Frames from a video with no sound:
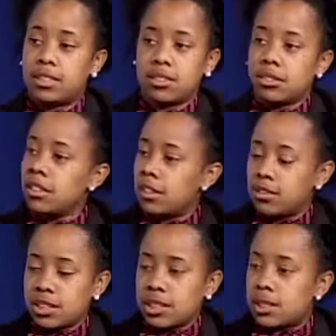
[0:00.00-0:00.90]
So,
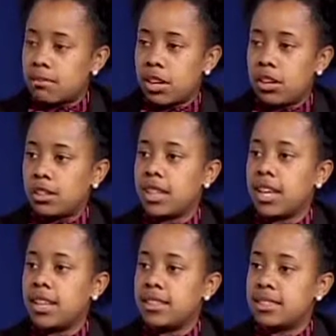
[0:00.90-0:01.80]
just small
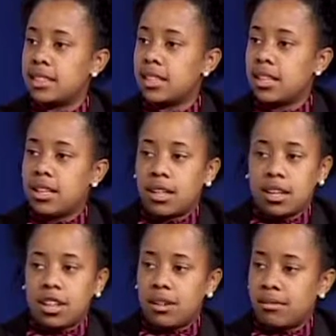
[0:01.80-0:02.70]
things
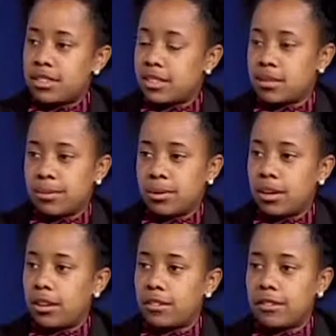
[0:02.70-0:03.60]
to
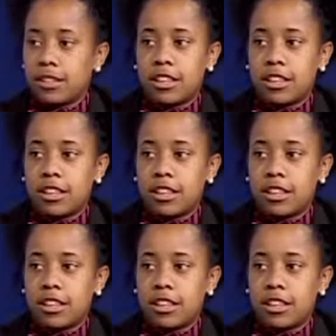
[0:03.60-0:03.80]
support,